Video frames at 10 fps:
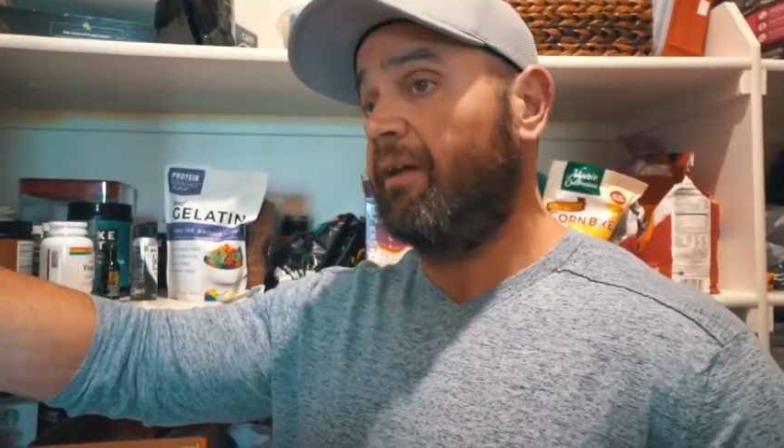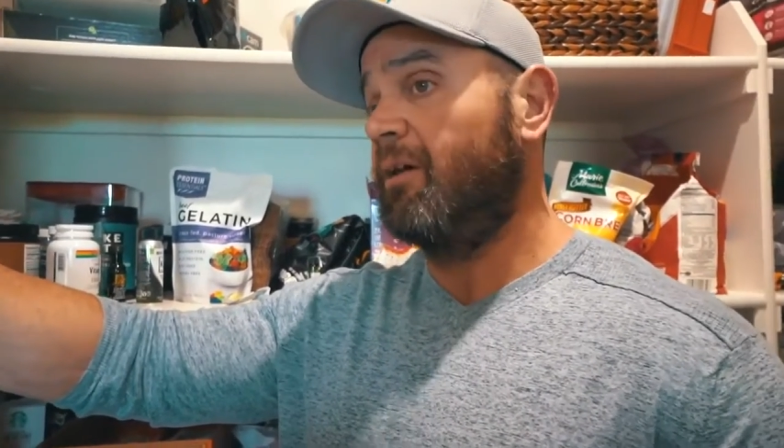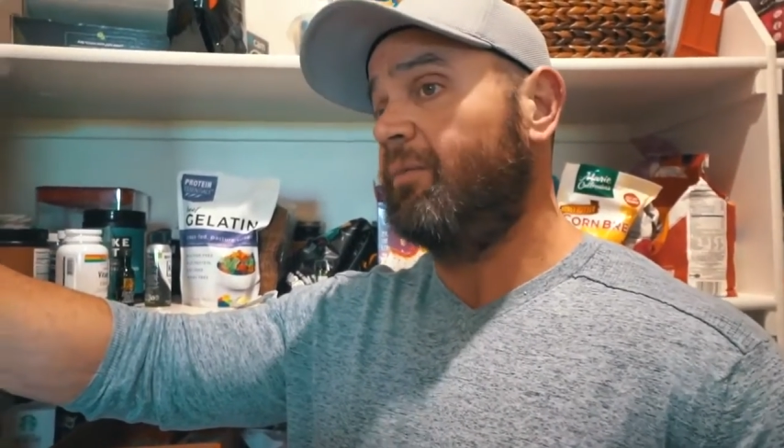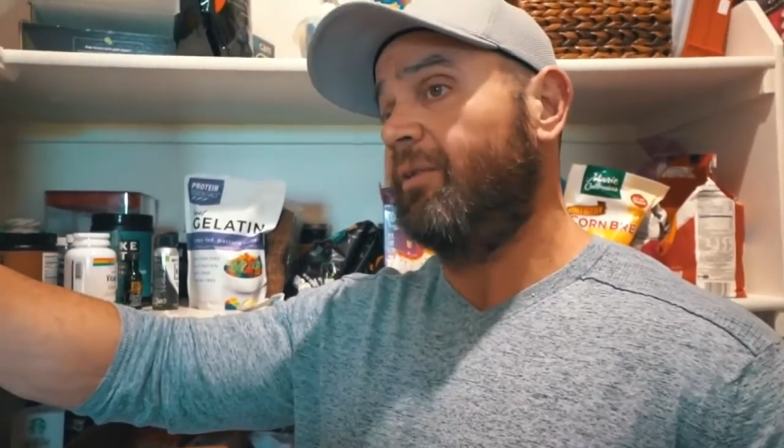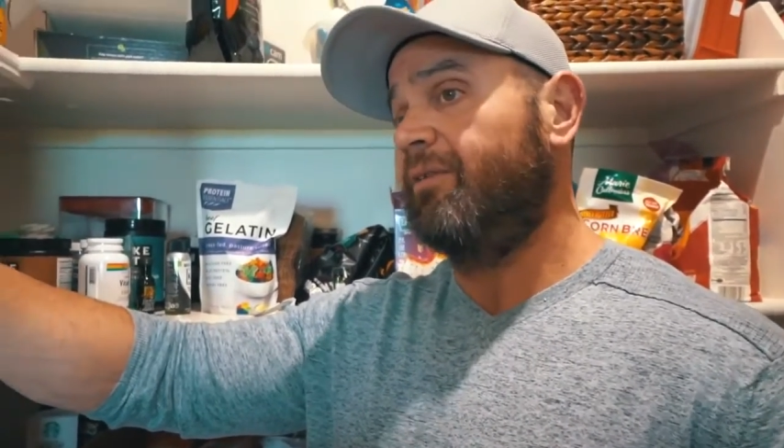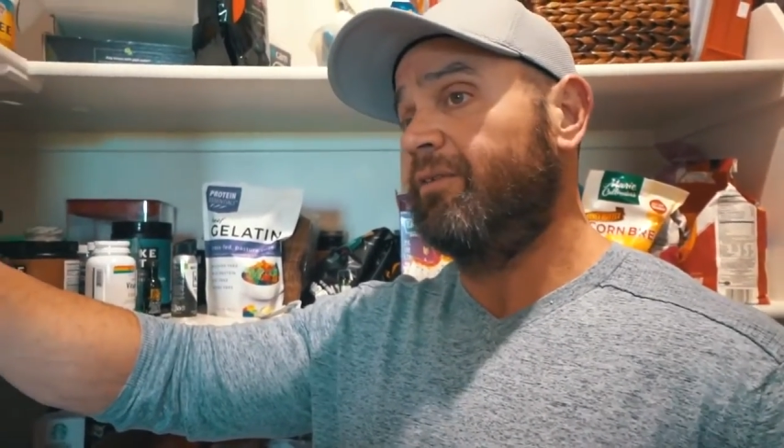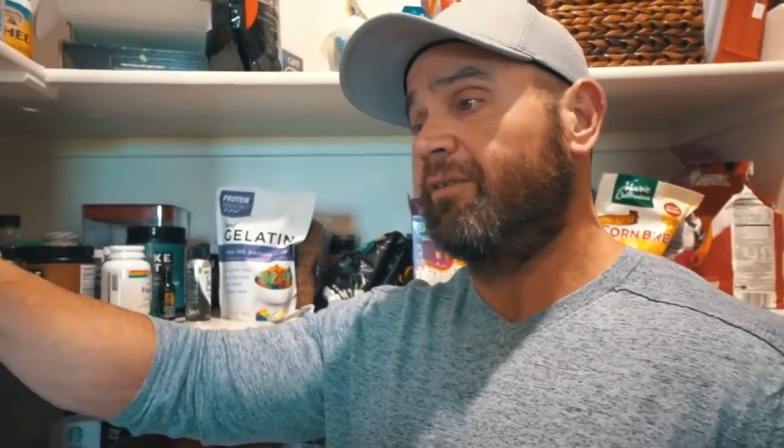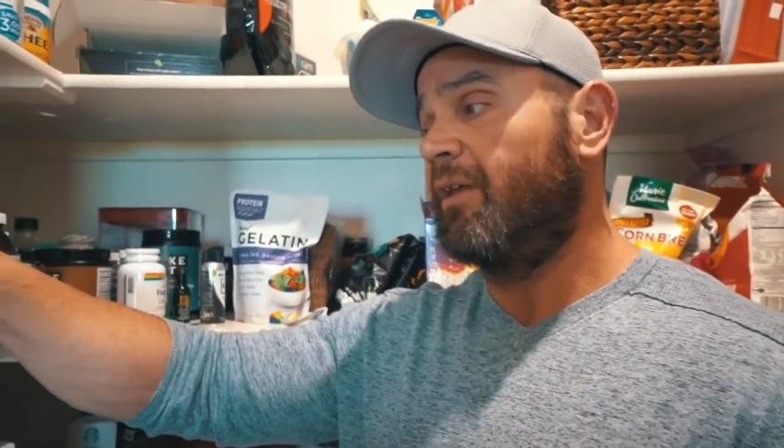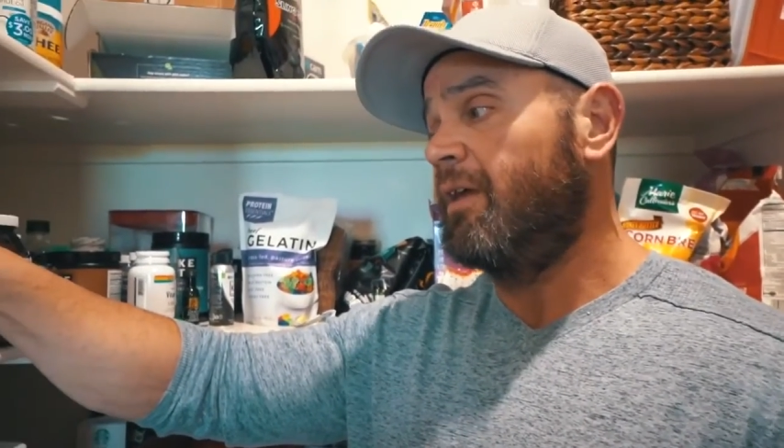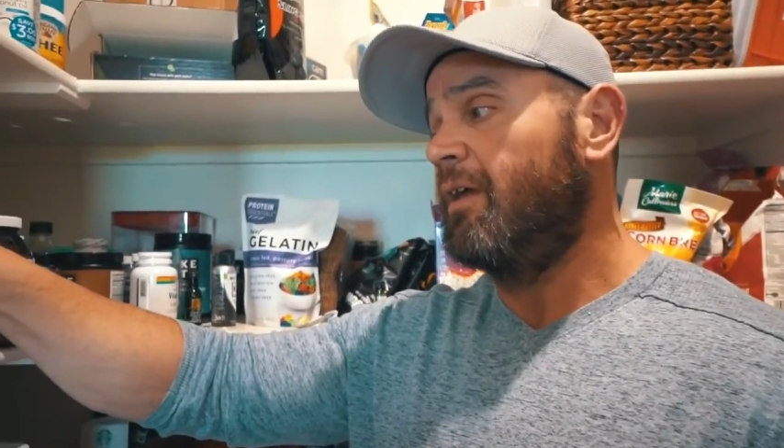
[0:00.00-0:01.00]
help with
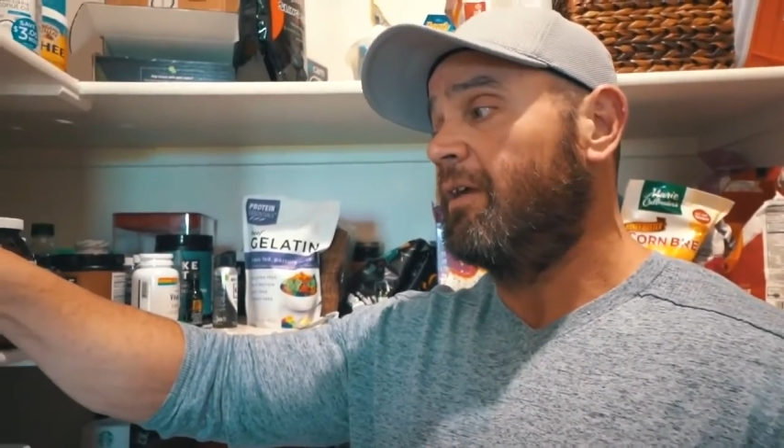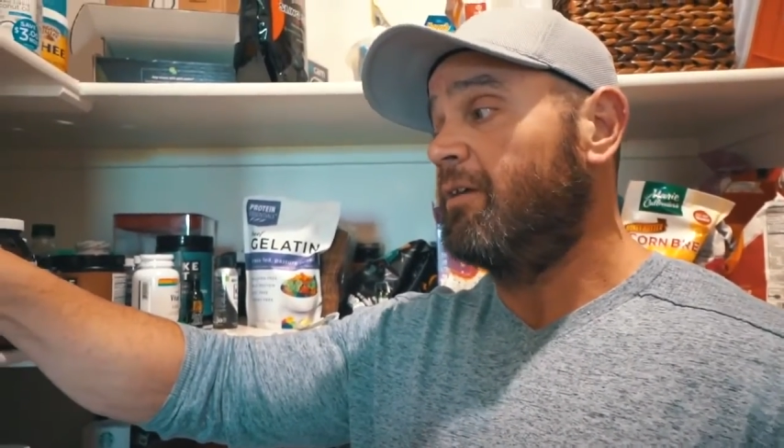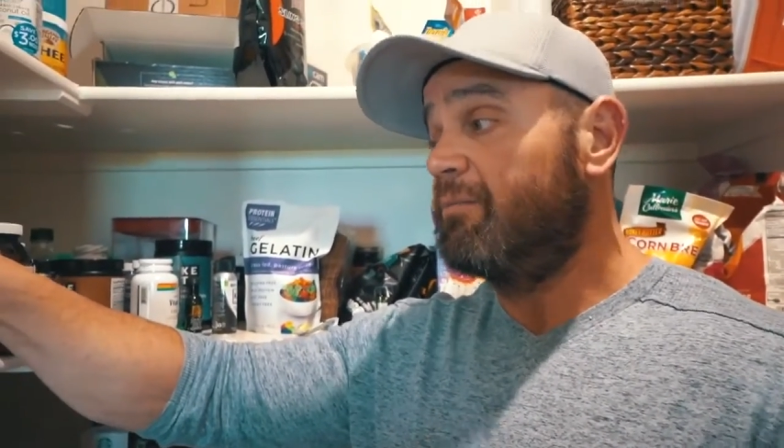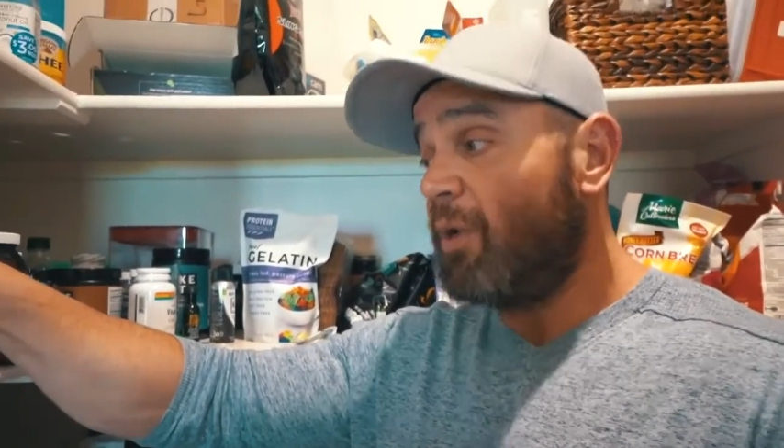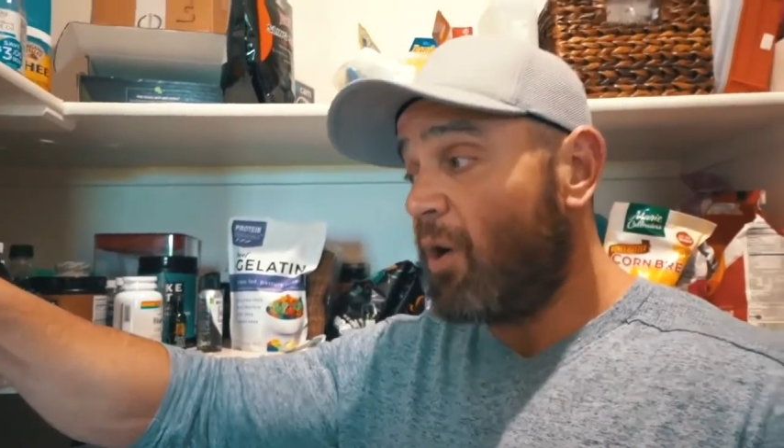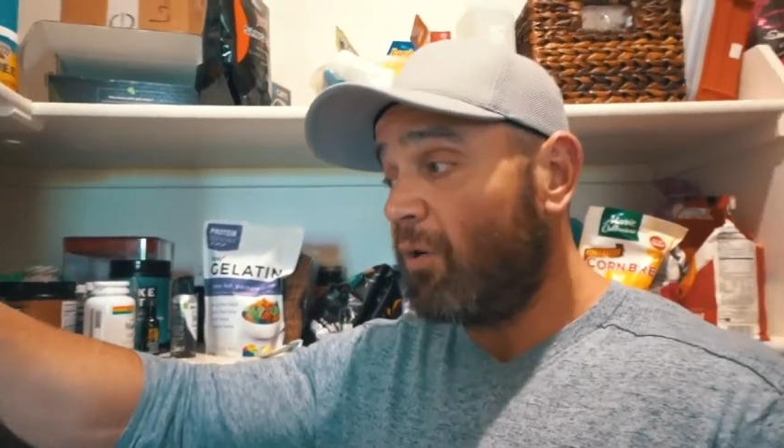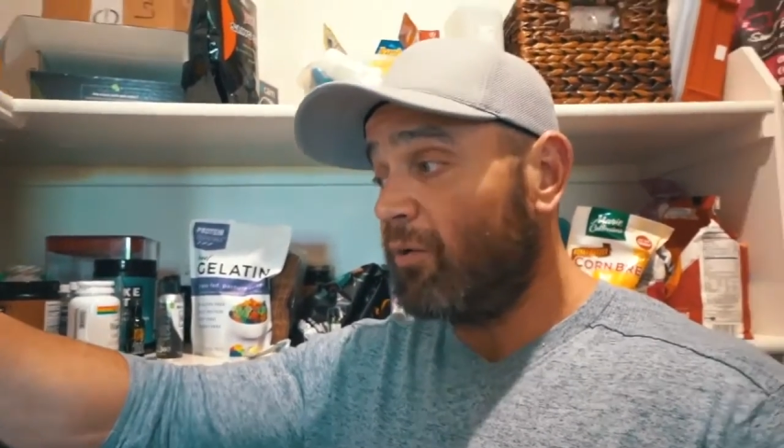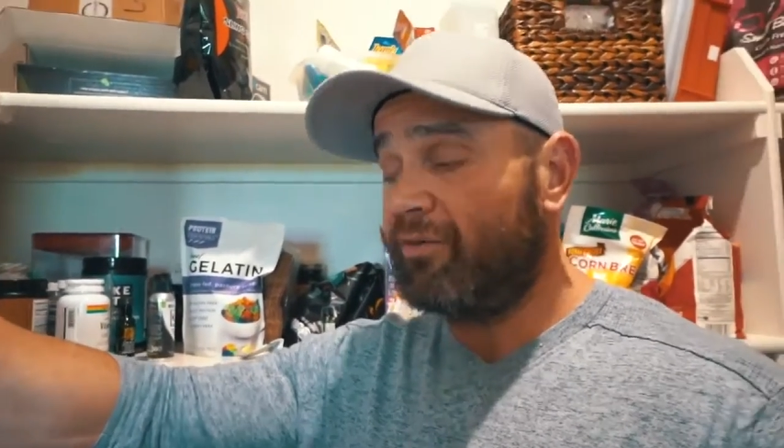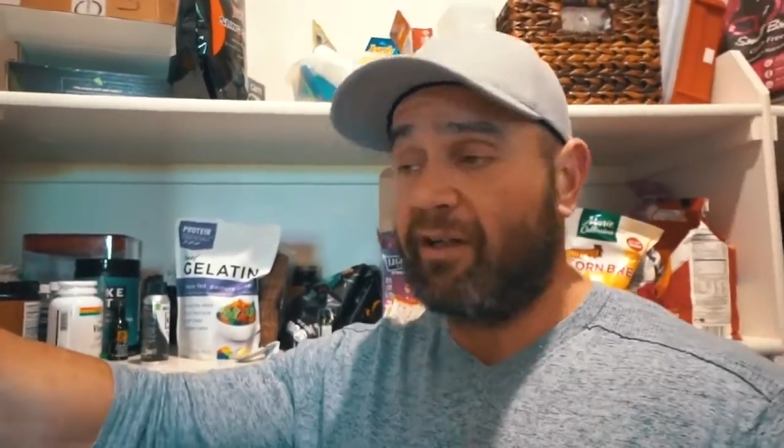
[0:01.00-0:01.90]
just your bones.